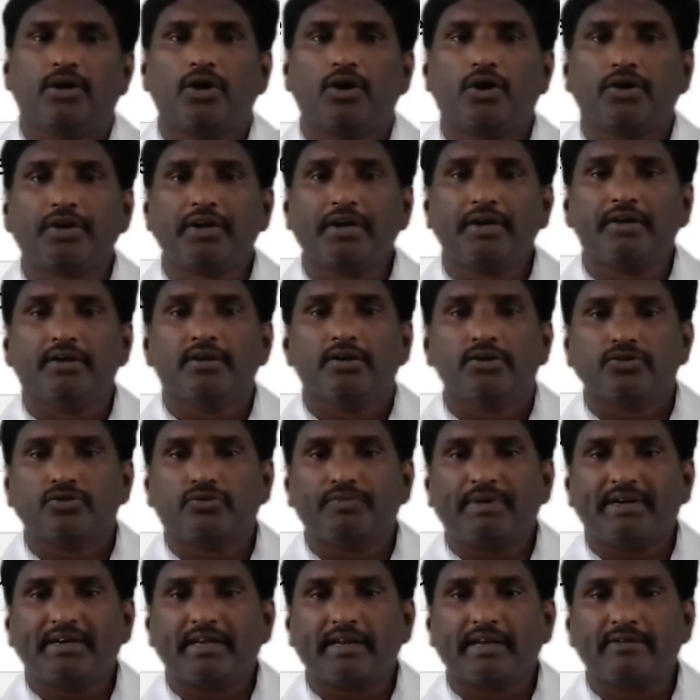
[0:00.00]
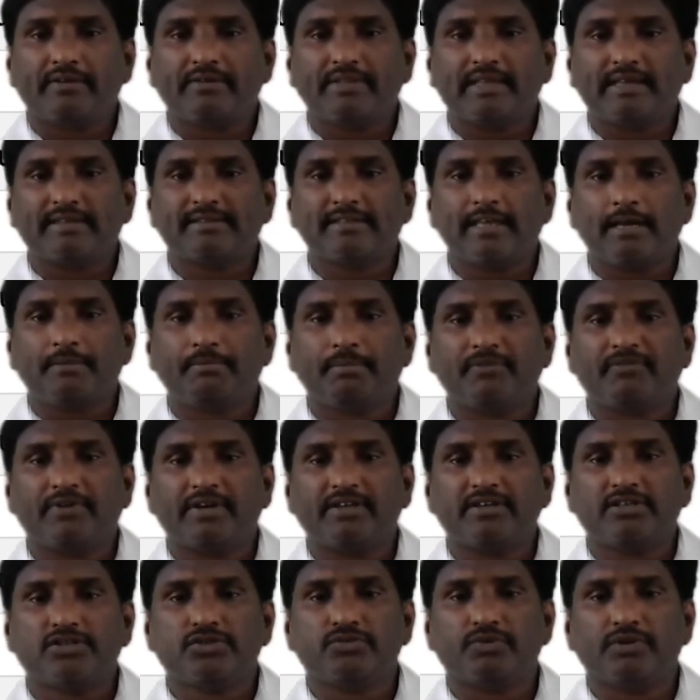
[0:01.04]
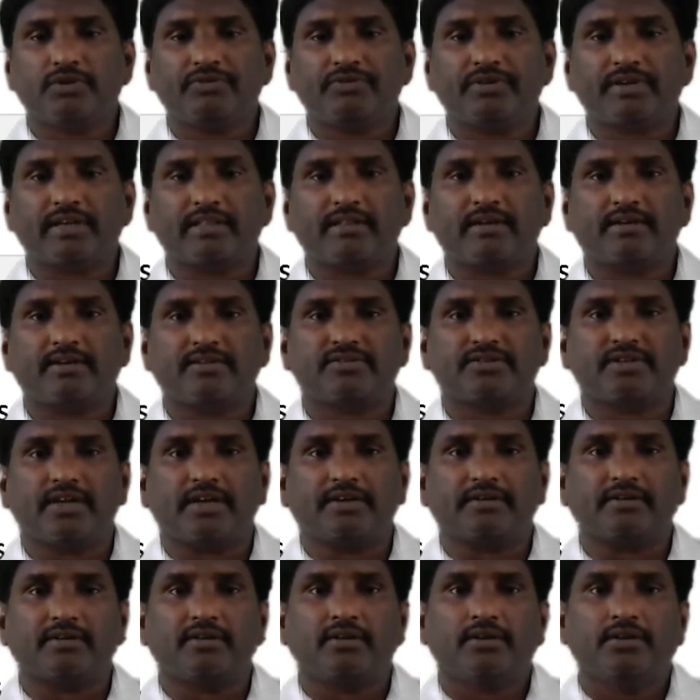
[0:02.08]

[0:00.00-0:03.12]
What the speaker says: Okay. So by taking an example for each one, we can understand.